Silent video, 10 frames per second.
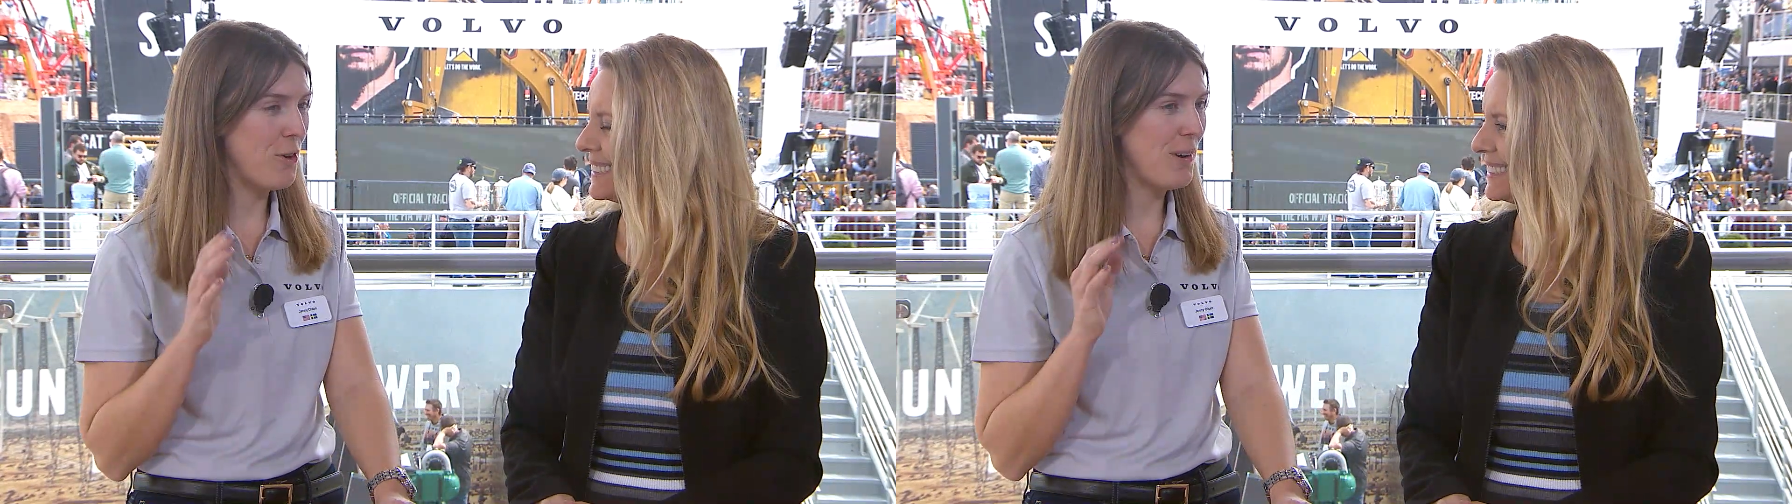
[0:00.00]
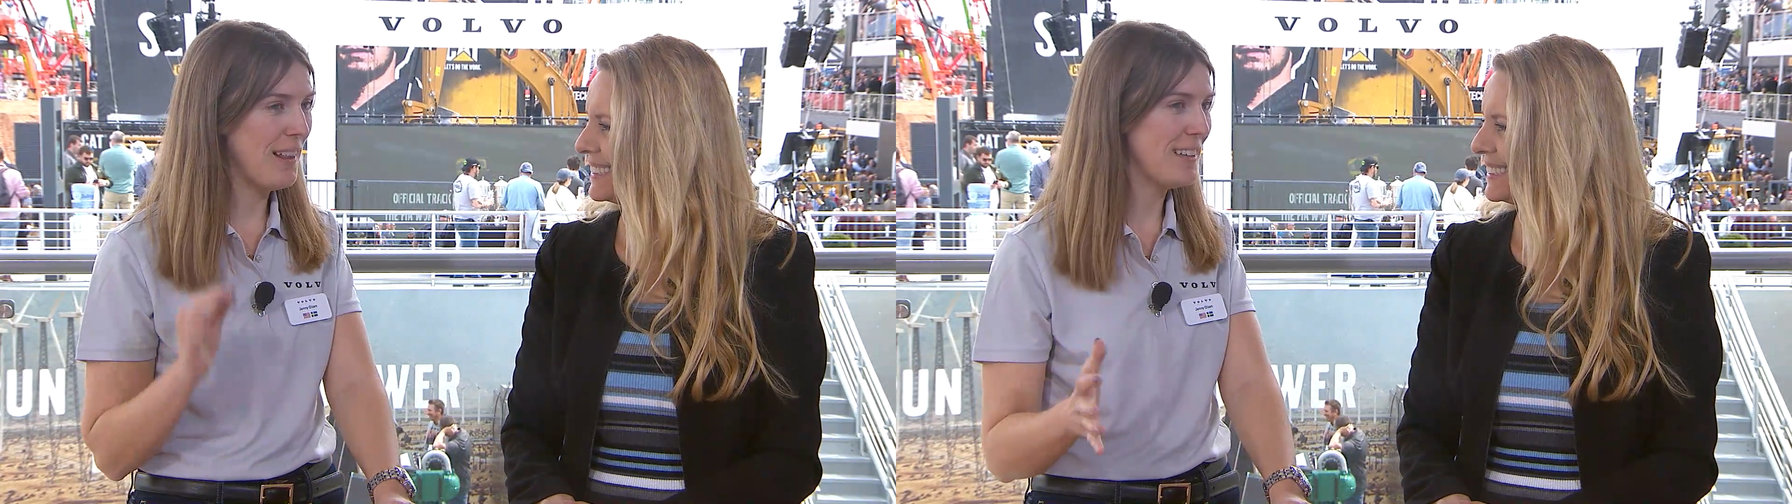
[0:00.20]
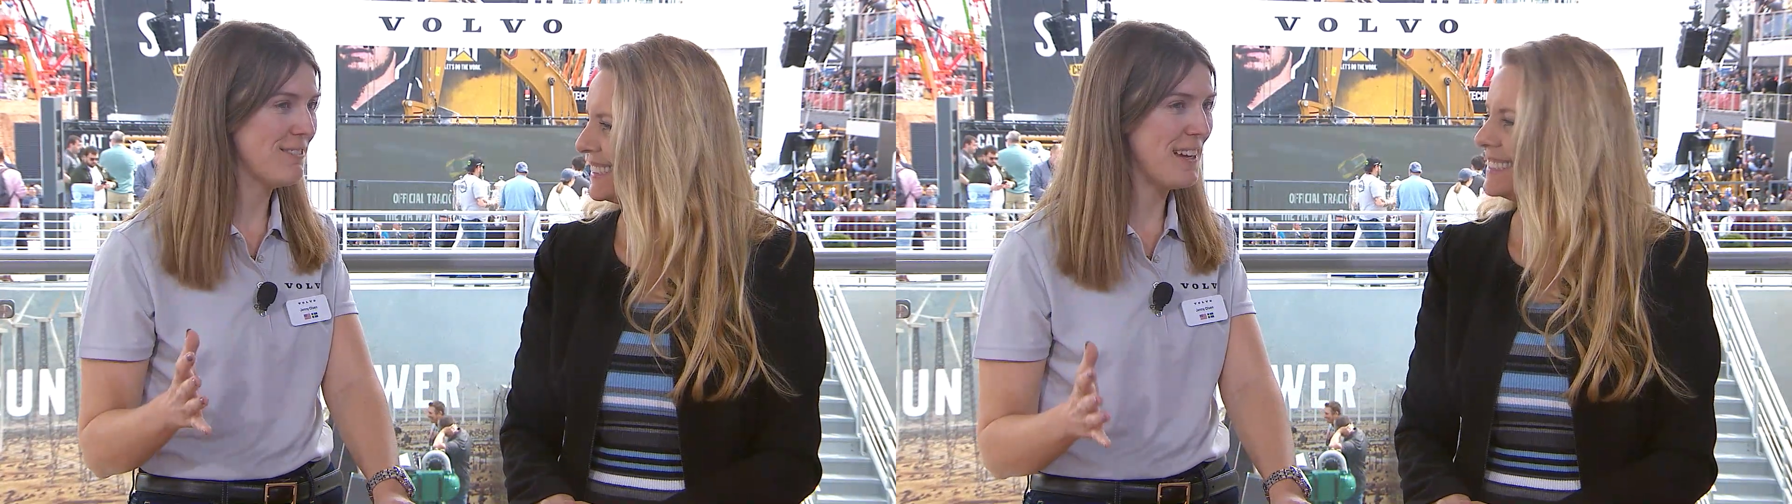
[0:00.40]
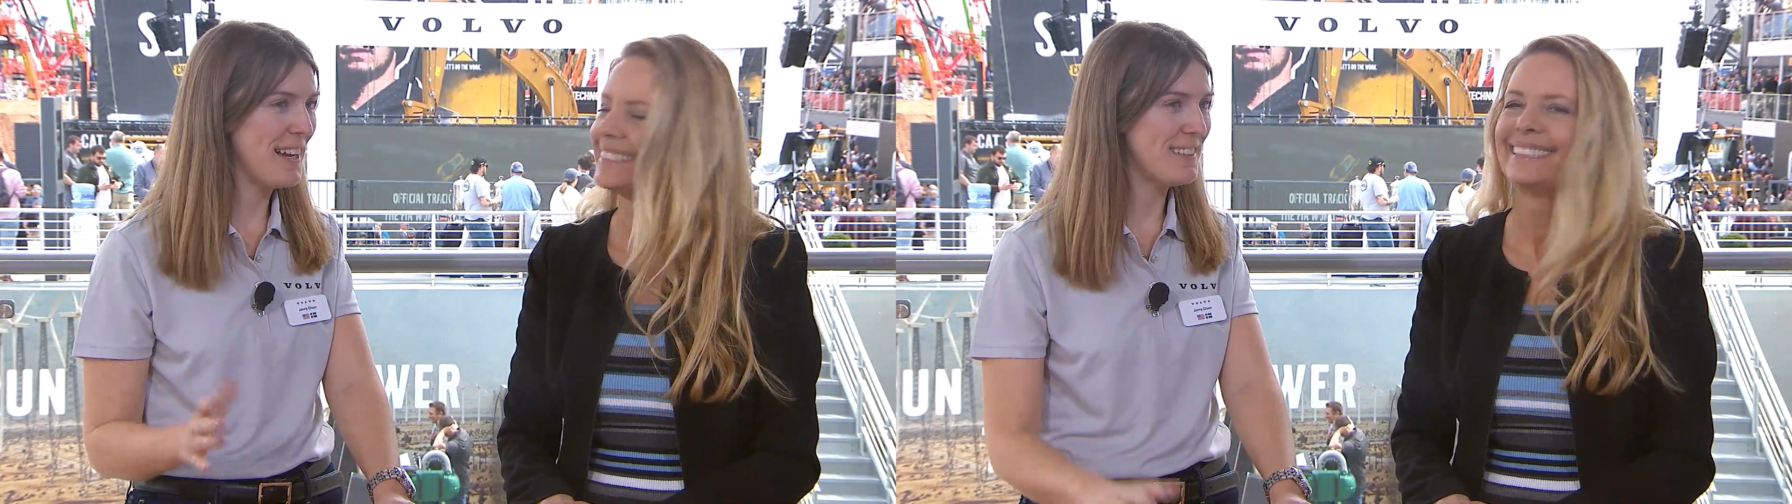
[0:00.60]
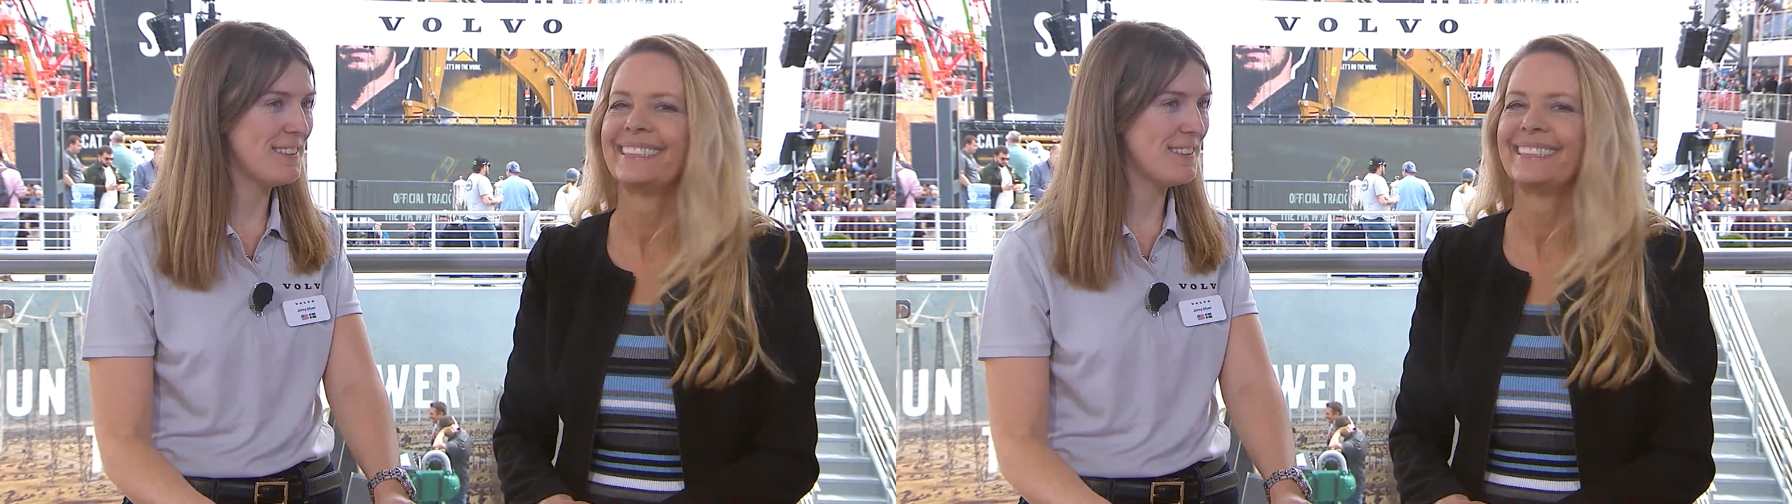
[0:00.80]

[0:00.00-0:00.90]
you're in Las Vegas